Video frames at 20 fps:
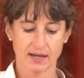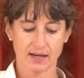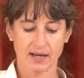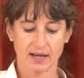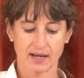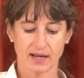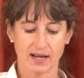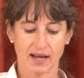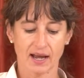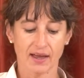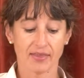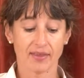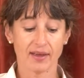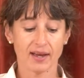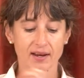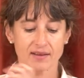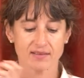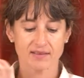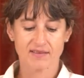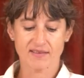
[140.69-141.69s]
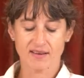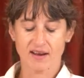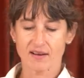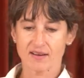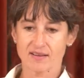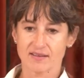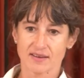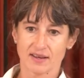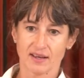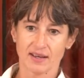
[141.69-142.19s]
and the
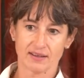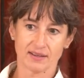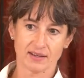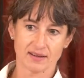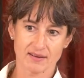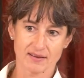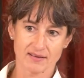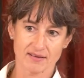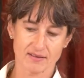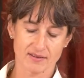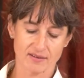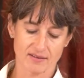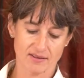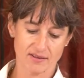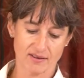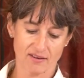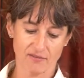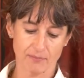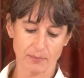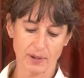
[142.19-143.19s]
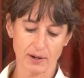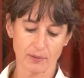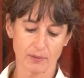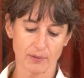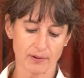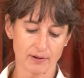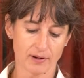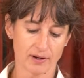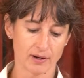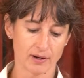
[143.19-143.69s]
exercise and existence of power,